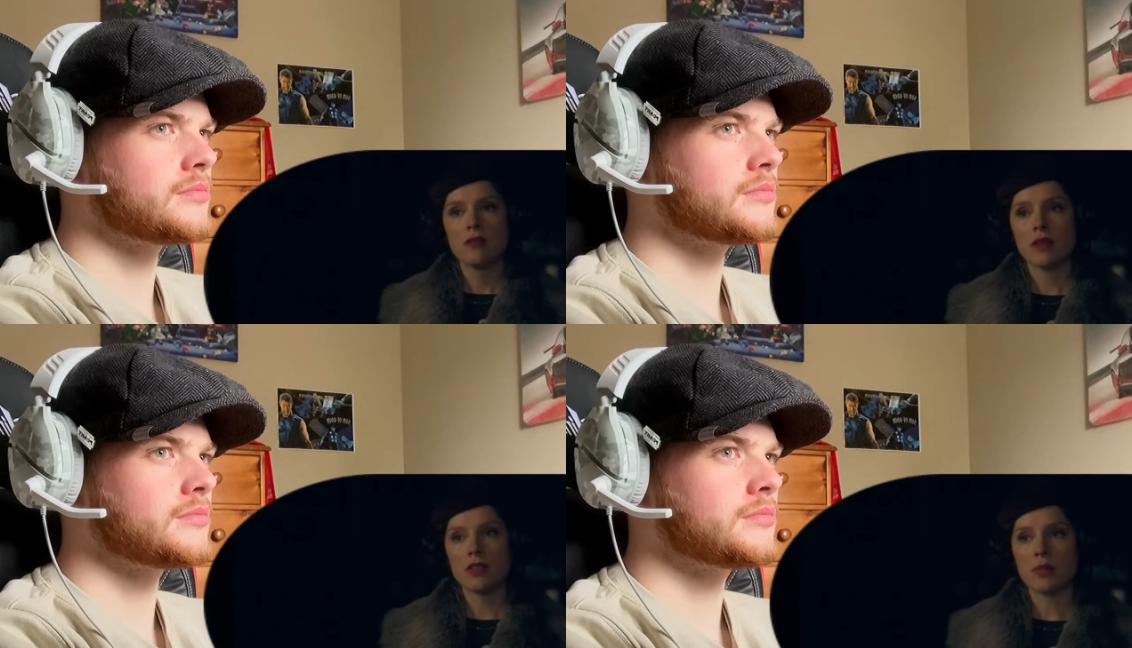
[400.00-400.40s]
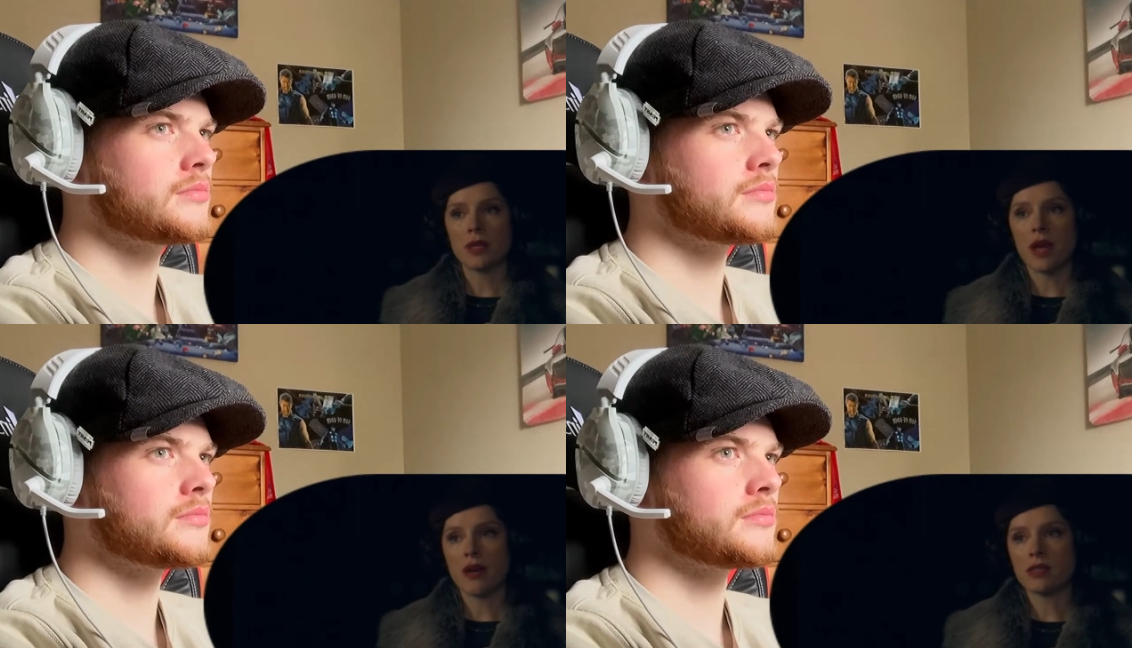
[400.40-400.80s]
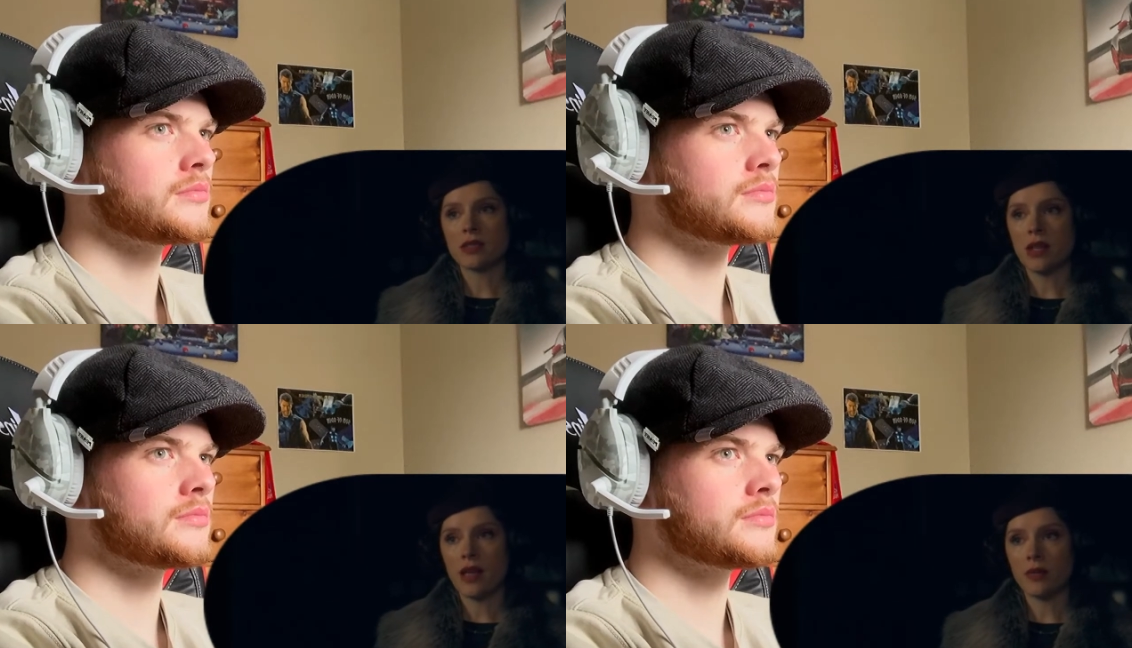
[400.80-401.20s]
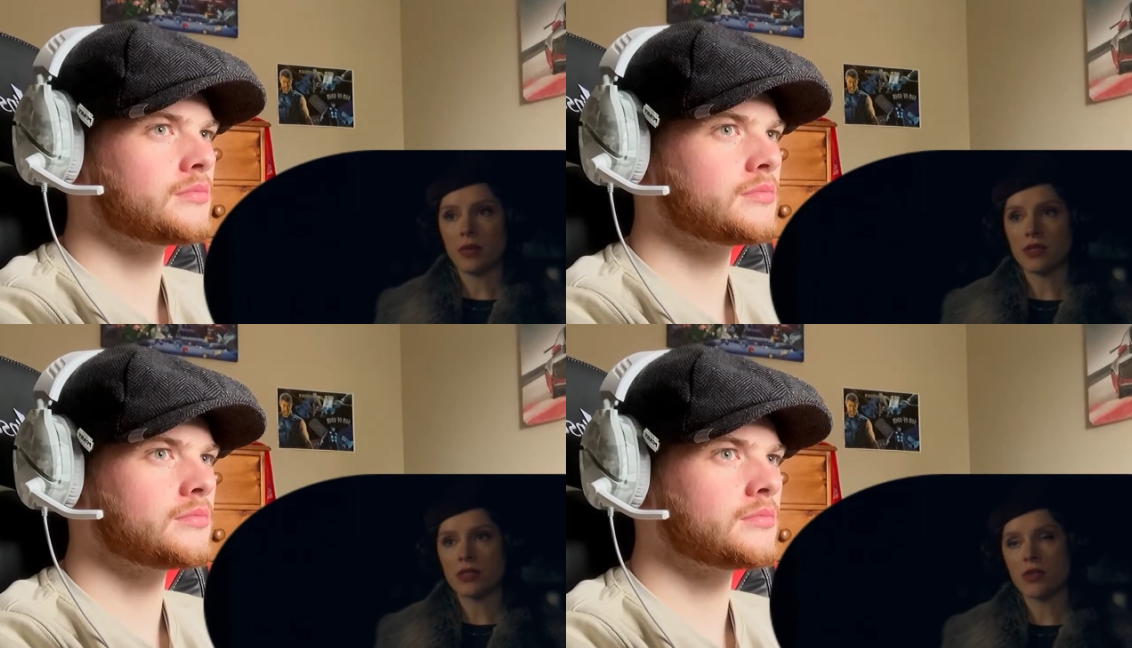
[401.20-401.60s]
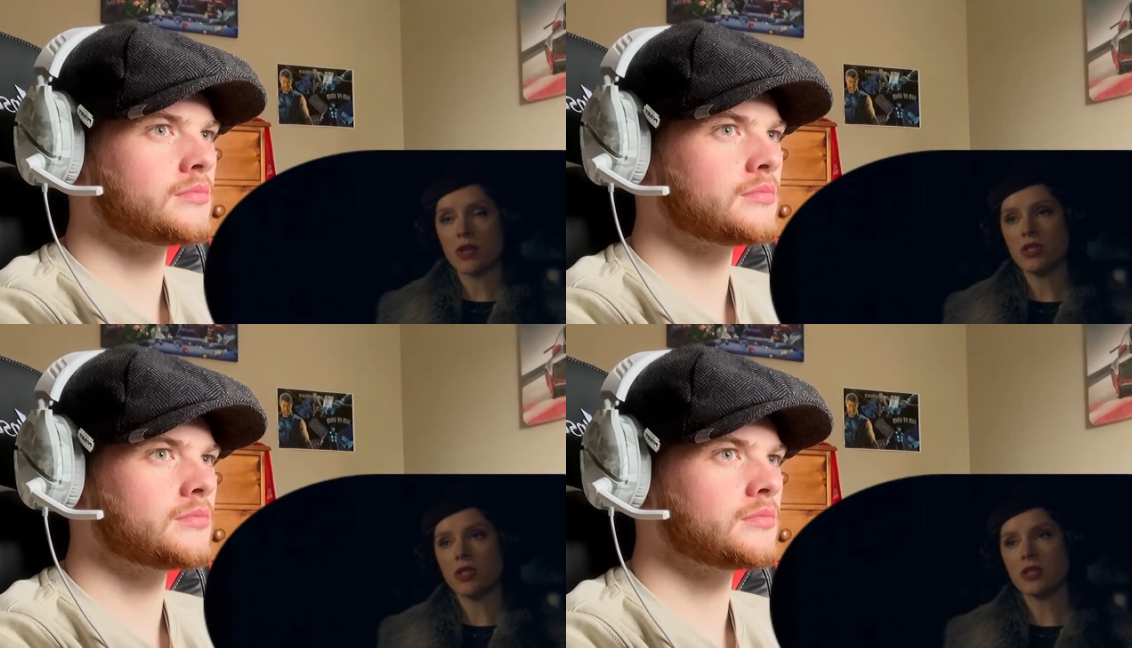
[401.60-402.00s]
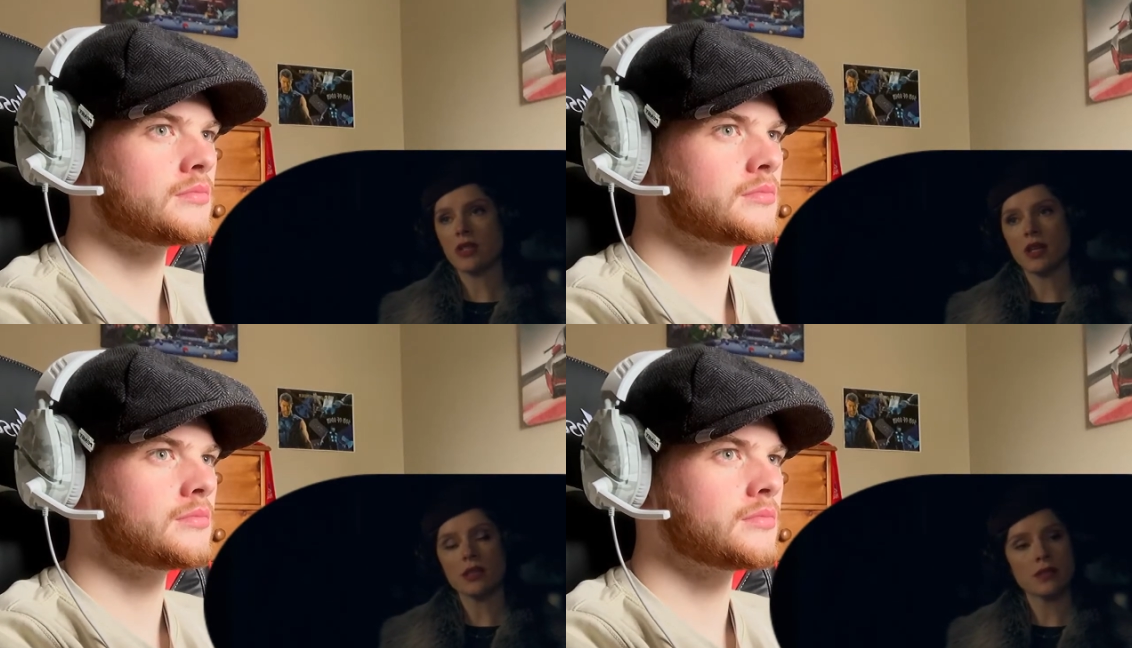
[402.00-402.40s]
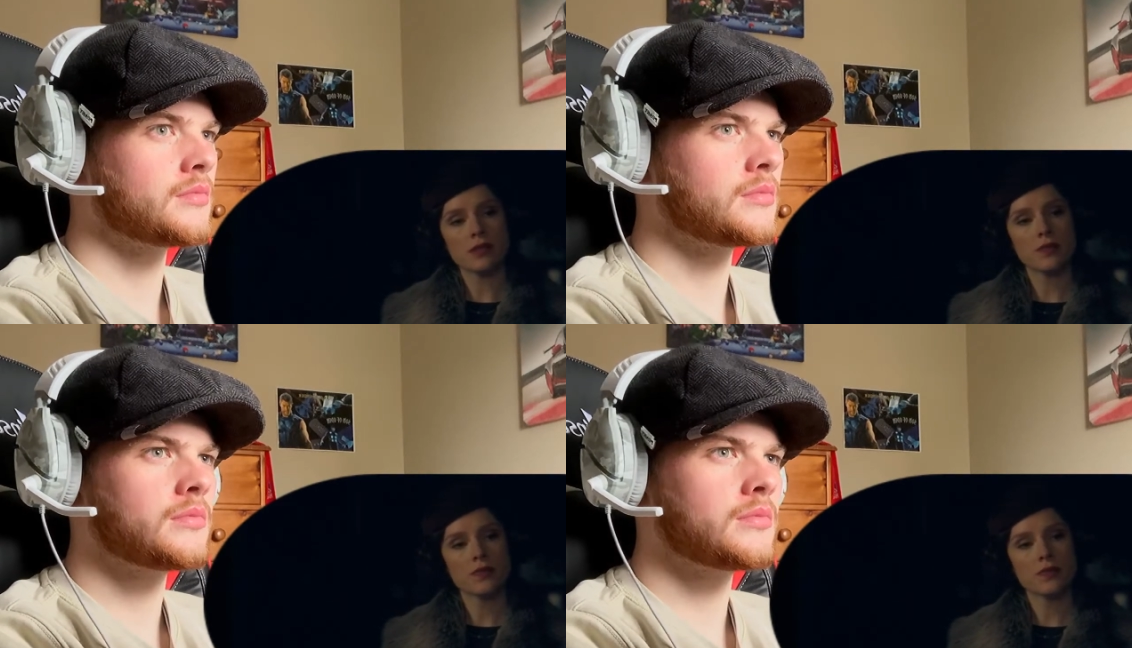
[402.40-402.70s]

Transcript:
Speaker 1: Found him in Garrison Lane with a syringe in his hand.